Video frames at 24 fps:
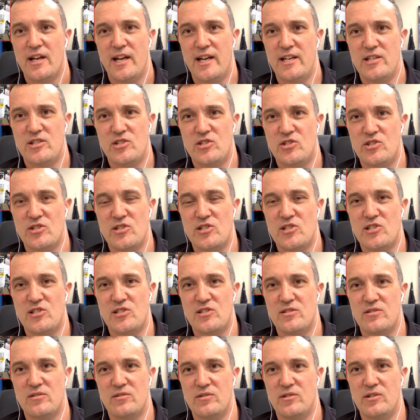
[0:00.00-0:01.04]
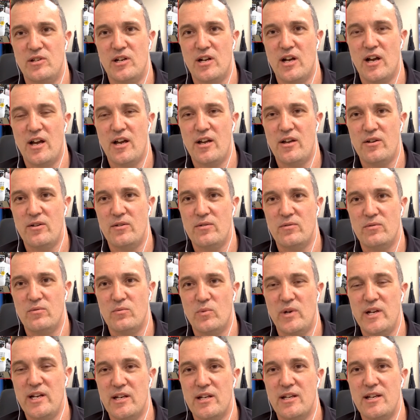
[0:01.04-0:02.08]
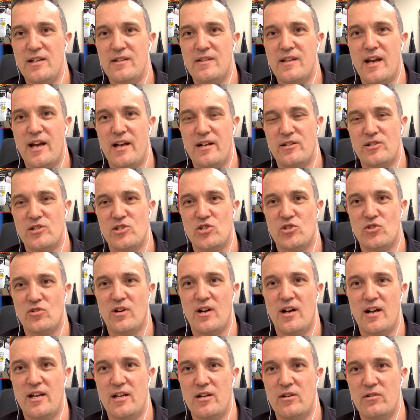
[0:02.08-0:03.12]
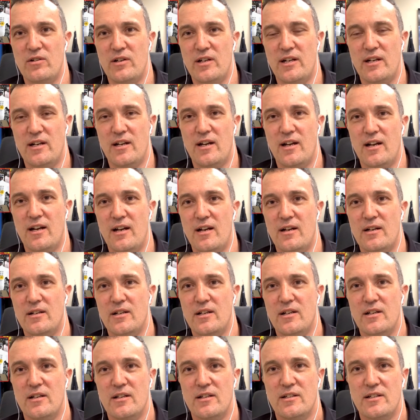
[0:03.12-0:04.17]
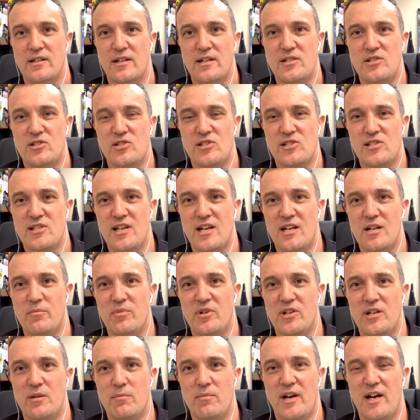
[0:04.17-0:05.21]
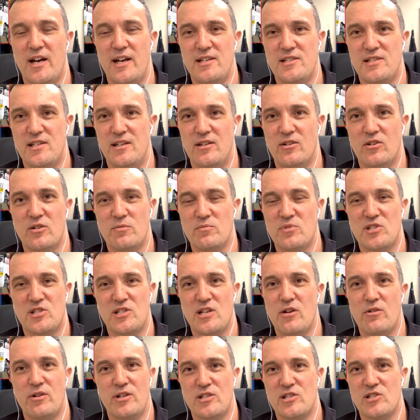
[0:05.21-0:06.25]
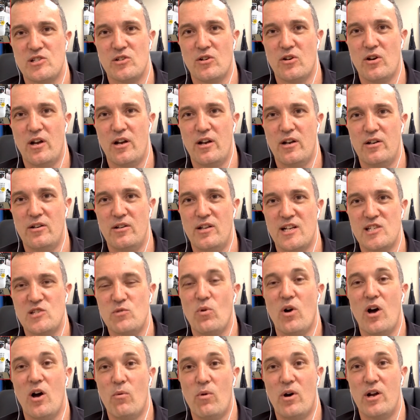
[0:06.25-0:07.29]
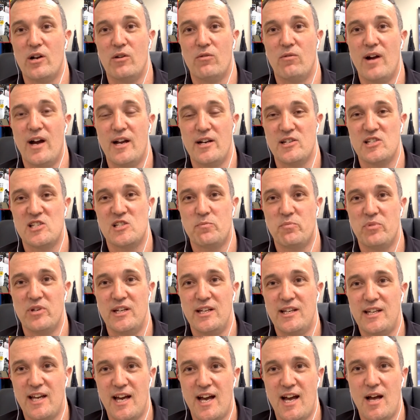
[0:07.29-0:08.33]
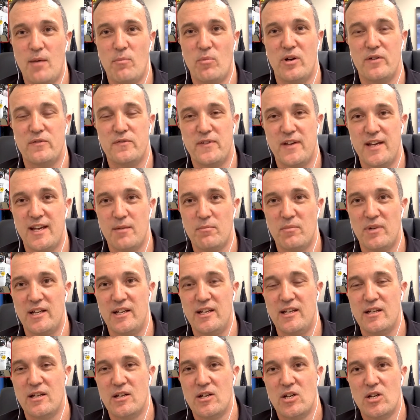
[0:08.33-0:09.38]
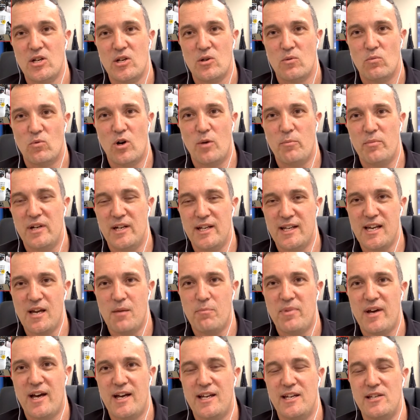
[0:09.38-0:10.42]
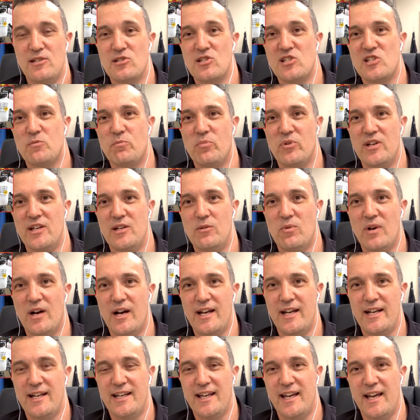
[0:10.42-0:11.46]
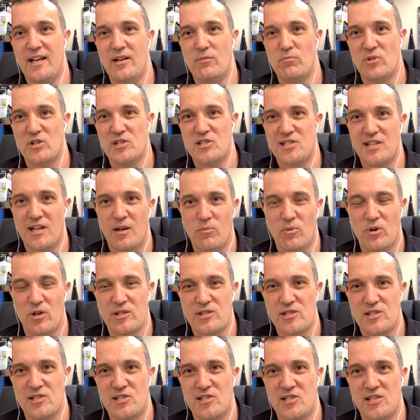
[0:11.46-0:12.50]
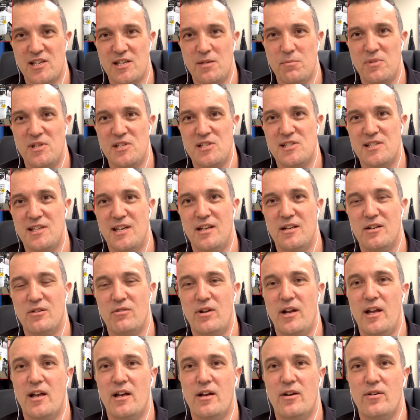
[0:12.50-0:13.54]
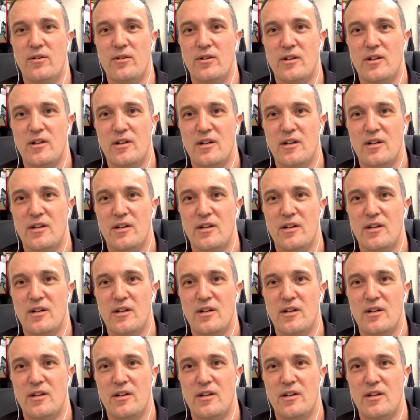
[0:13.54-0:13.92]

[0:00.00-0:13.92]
It's just, you know, we need that in Australia, and it's just going to be amazing. I'm so excited. That's why I want to run a speed car. My family want me to get back in the speedway again. My son wants to see me skid around.